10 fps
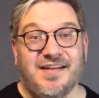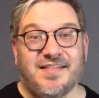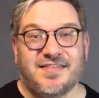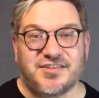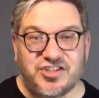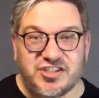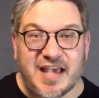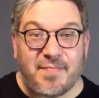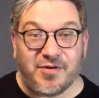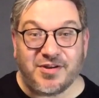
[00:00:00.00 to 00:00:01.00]
the
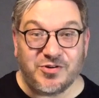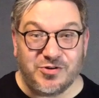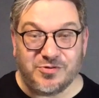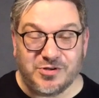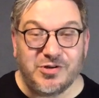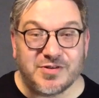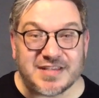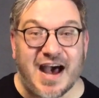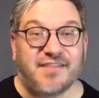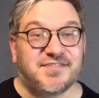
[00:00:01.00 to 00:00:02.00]
shepherd who looks
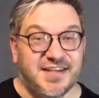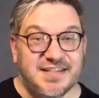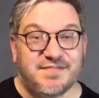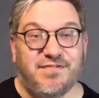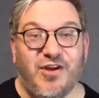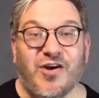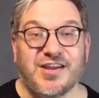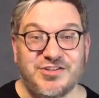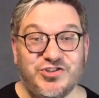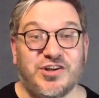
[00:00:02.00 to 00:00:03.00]
after his flock
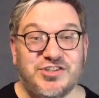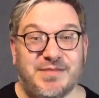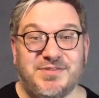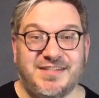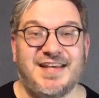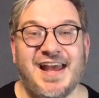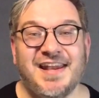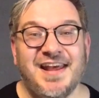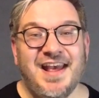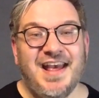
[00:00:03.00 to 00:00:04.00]
in John chapter
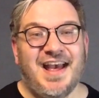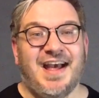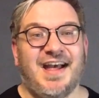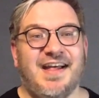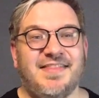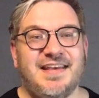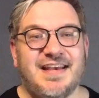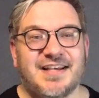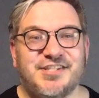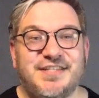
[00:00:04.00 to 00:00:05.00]
10. And he
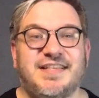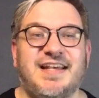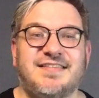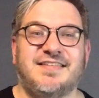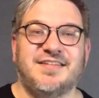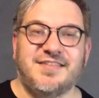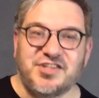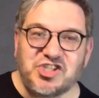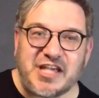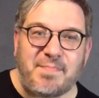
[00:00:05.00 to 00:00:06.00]
actually says that the
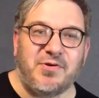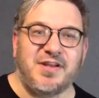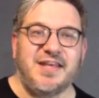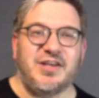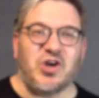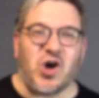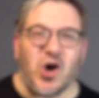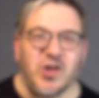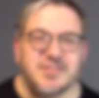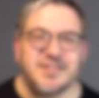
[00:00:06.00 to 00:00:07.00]
shepherd, he
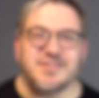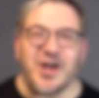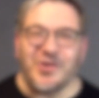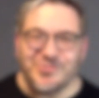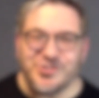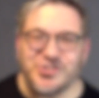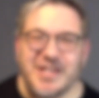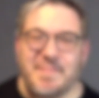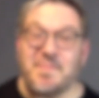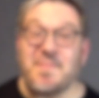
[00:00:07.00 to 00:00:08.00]
calls his own
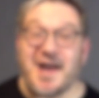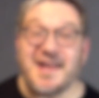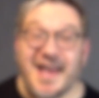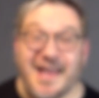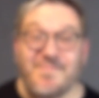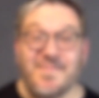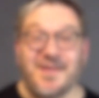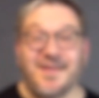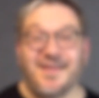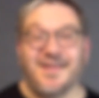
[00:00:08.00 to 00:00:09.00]
sheep by name.
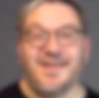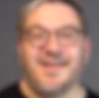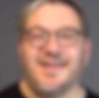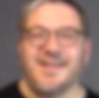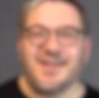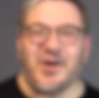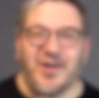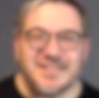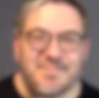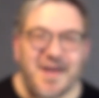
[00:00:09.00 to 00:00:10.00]
He
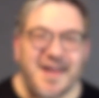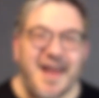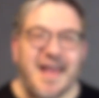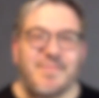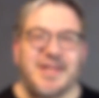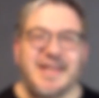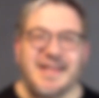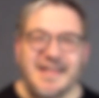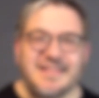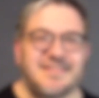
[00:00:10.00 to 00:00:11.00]
calls them by name and he
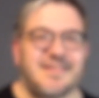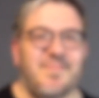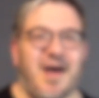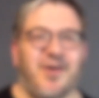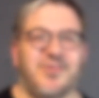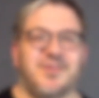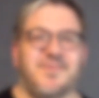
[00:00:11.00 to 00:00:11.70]
leads them out.